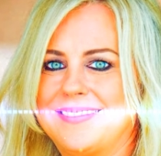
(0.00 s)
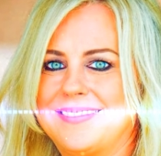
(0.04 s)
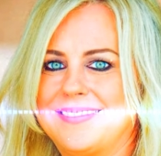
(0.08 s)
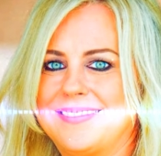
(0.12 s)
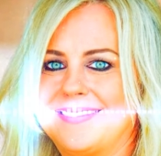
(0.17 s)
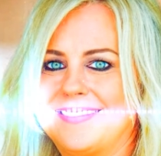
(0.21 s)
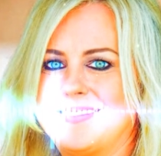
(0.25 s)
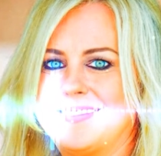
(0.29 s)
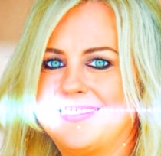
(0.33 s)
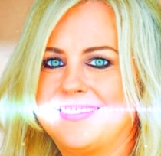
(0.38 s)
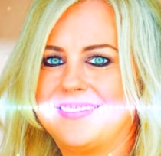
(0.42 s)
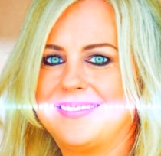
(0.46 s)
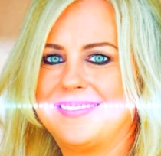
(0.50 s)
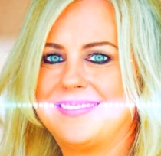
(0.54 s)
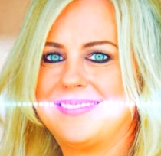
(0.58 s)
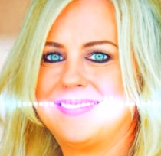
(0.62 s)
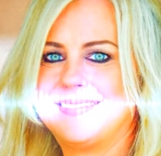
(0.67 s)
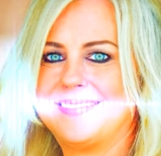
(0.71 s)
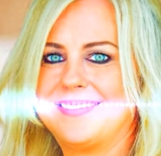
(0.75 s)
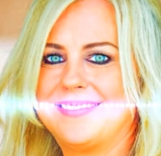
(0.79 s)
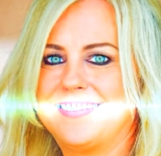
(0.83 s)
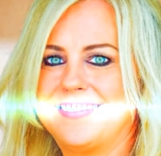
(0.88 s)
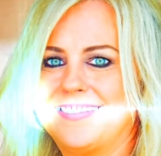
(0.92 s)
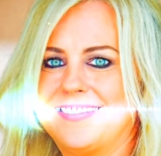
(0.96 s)
And if
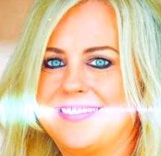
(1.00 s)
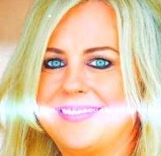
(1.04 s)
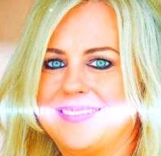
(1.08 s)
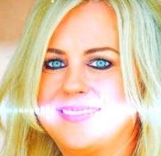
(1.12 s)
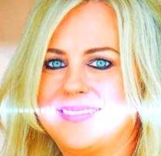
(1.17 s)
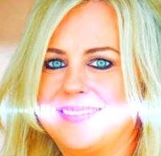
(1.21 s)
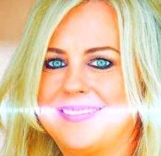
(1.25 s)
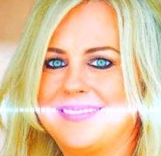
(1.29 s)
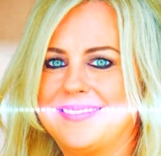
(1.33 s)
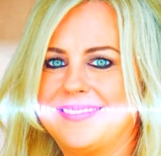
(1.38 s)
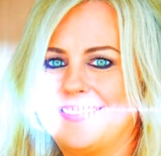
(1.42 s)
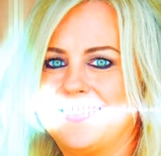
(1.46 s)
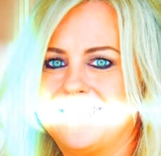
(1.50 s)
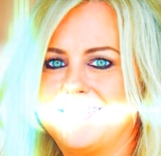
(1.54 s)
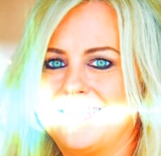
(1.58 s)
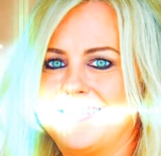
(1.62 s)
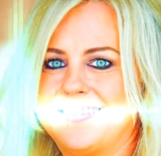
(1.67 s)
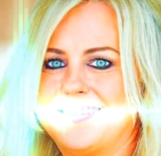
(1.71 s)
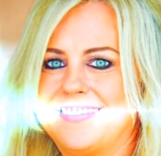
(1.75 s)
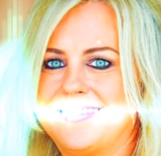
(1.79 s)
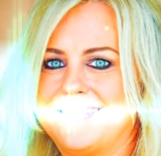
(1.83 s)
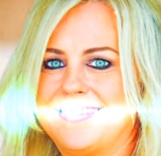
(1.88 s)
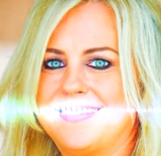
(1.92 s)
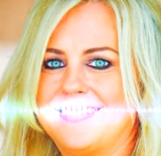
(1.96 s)
the answer came
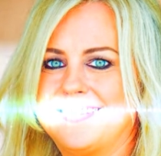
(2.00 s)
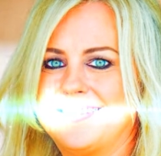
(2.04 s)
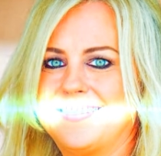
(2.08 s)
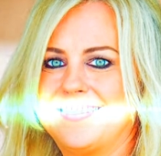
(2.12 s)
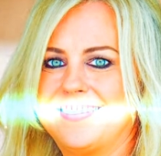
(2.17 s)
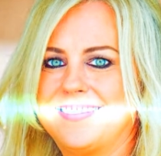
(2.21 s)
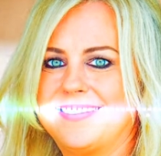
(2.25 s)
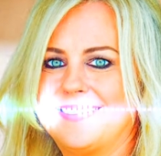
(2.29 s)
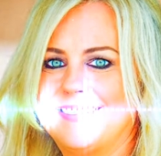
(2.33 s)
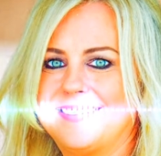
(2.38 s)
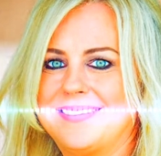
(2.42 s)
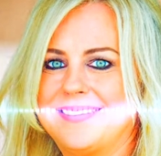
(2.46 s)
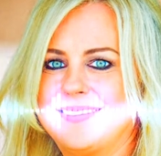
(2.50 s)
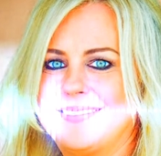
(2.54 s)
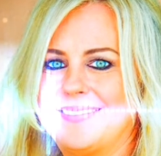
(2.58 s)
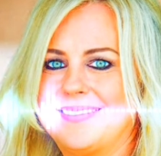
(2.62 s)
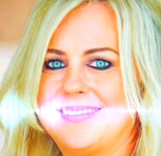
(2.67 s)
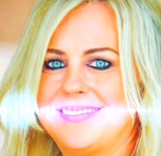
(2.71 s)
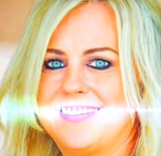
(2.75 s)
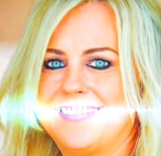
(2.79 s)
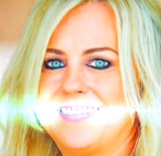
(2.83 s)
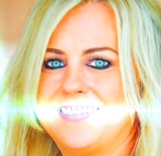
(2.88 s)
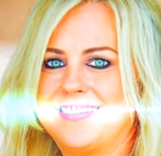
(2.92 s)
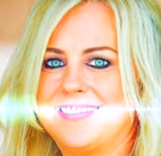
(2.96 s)
back that
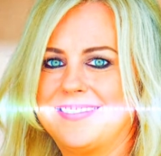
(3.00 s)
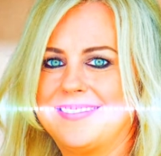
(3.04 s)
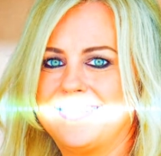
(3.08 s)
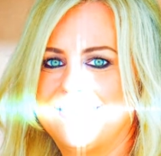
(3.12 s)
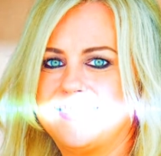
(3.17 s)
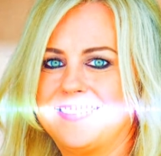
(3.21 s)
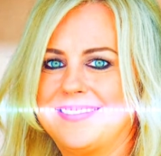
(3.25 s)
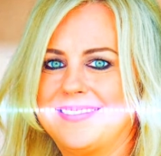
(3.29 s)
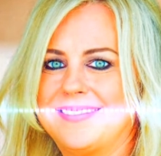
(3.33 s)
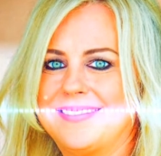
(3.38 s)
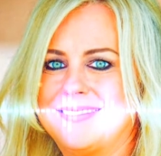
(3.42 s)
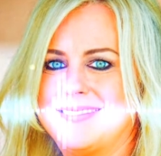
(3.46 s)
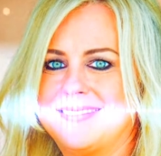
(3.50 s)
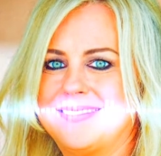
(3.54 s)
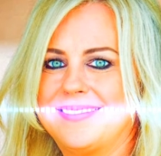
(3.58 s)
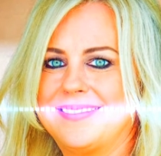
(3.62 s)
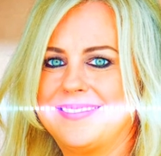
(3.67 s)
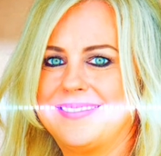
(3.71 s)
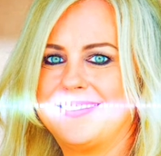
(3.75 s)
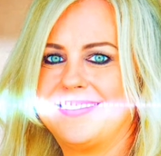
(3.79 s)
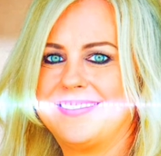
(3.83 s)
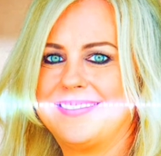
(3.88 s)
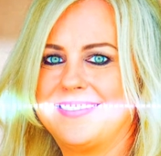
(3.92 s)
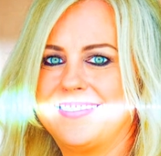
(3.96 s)
you're not taking
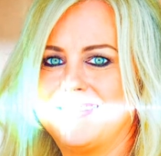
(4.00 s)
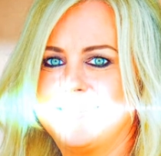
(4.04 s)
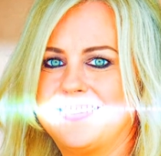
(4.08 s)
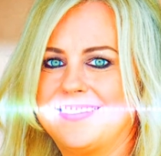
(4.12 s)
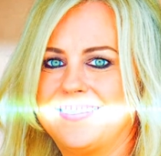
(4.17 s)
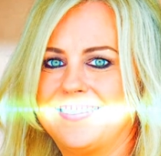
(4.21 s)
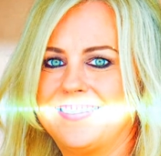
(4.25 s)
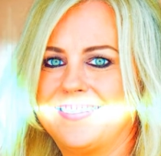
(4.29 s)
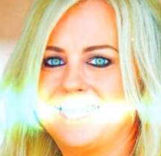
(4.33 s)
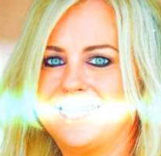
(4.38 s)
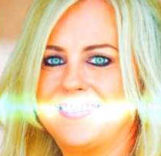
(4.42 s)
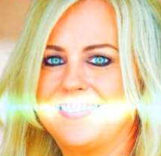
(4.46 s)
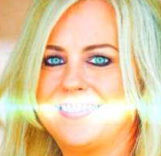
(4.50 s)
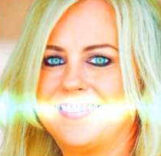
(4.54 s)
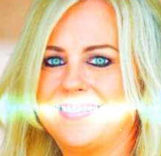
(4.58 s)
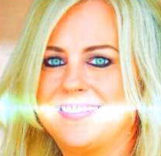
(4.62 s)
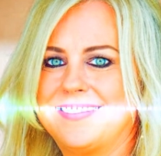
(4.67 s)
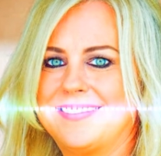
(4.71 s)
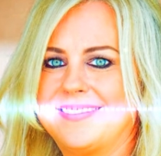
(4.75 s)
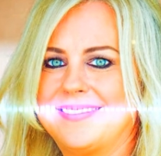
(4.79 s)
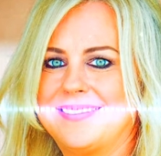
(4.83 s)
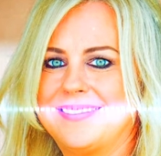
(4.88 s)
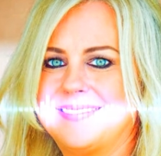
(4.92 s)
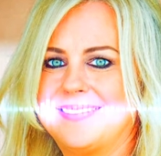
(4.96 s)
any more giant steps
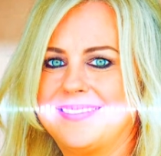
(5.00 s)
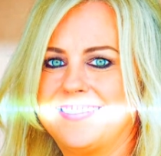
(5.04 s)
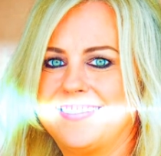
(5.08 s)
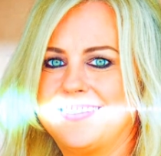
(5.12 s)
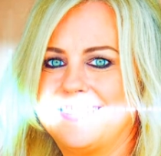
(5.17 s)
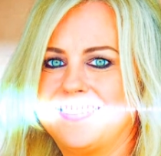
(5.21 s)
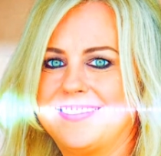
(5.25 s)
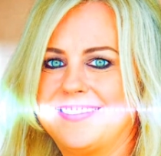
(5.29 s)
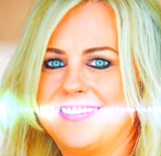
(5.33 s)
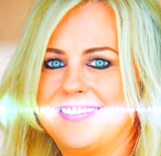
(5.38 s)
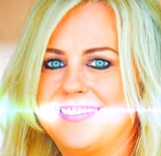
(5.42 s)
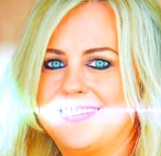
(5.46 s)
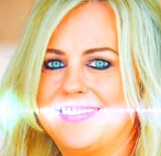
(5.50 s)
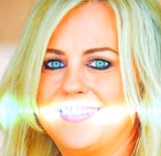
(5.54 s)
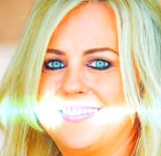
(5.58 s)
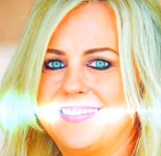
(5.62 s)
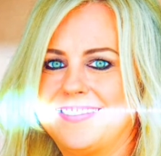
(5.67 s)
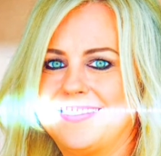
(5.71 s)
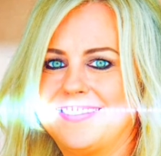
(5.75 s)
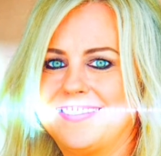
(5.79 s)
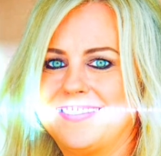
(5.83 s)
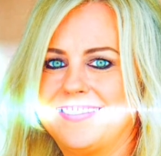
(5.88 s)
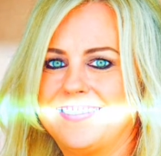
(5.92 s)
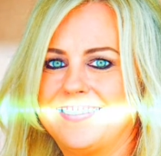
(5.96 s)
into the future, I
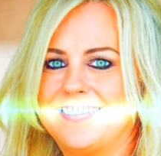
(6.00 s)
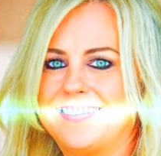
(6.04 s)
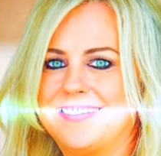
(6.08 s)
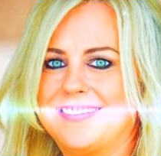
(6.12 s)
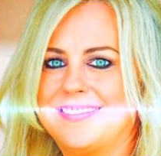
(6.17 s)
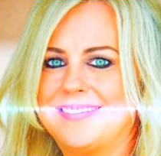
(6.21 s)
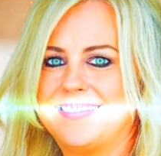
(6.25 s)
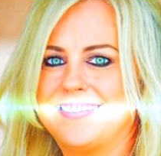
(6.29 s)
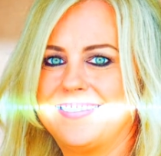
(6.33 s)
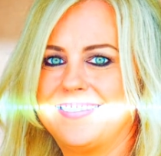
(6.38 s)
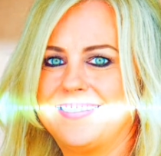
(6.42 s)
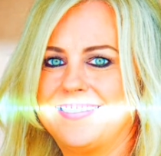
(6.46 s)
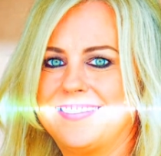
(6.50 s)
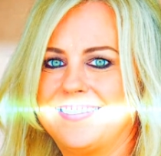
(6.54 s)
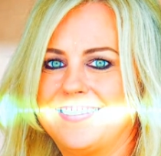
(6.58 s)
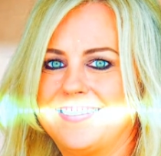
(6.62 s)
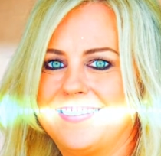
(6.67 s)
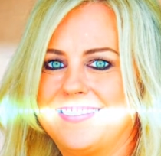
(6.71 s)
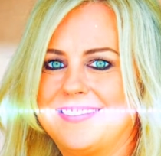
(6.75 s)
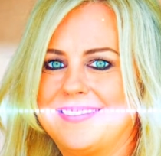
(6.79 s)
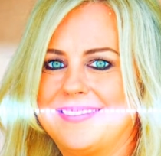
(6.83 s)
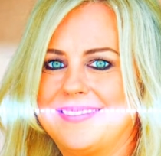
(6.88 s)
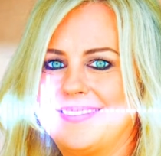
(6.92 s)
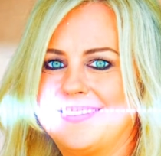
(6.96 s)
want you to ask this
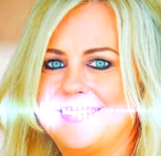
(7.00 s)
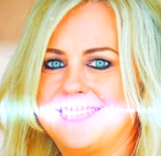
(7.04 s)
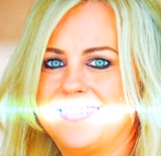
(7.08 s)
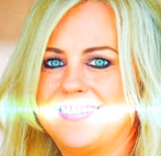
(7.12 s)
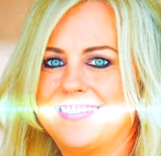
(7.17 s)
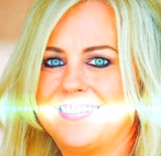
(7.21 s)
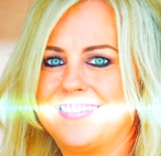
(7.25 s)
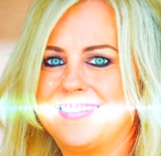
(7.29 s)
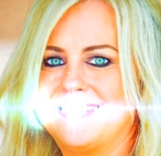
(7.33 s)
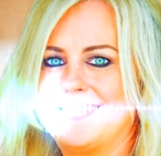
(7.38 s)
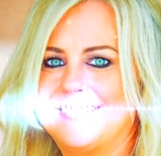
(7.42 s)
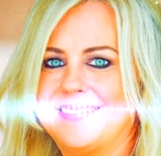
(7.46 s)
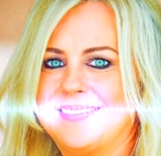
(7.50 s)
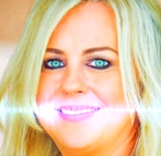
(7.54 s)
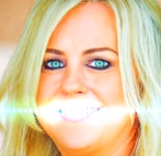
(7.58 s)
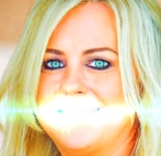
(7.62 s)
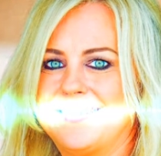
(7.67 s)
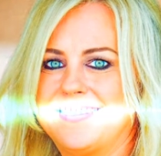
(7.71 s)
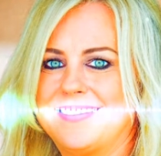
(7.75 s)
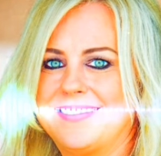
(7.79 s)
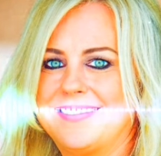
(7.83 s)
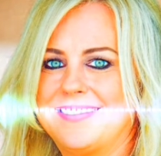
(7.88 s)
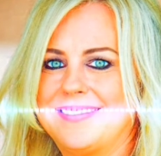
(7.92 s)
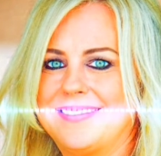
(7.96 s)
question, okay? Just very
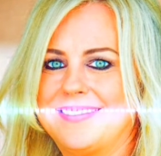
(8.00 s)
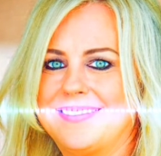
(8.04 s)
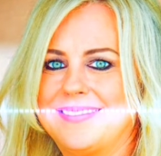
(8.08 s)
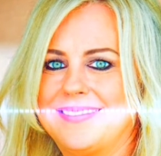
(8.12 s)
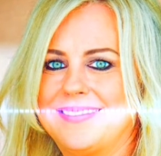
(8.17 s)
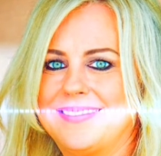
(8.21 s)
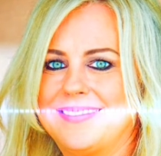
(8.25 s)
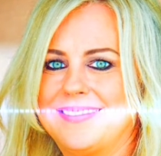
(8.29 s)
intuitively.